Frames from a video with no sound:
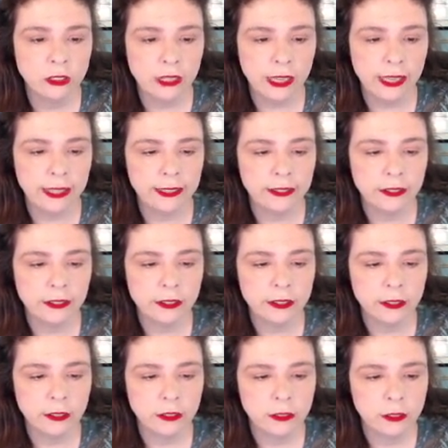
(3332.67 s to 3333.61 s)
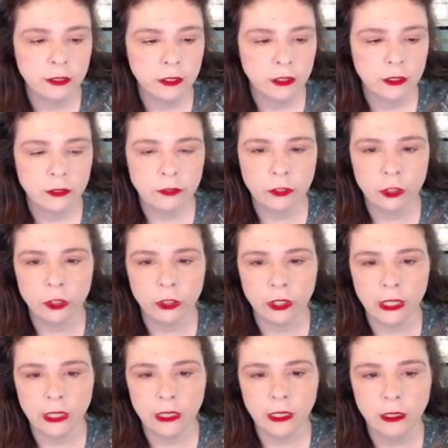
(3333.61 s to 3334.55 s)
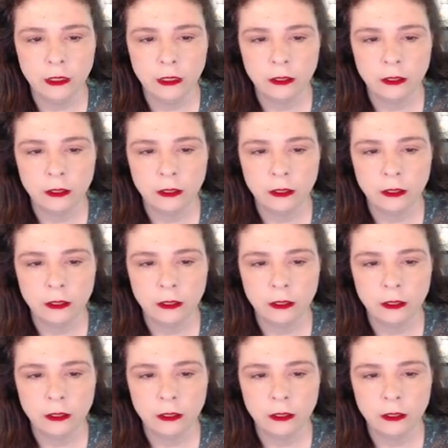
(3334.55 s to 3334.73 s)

and Fergie.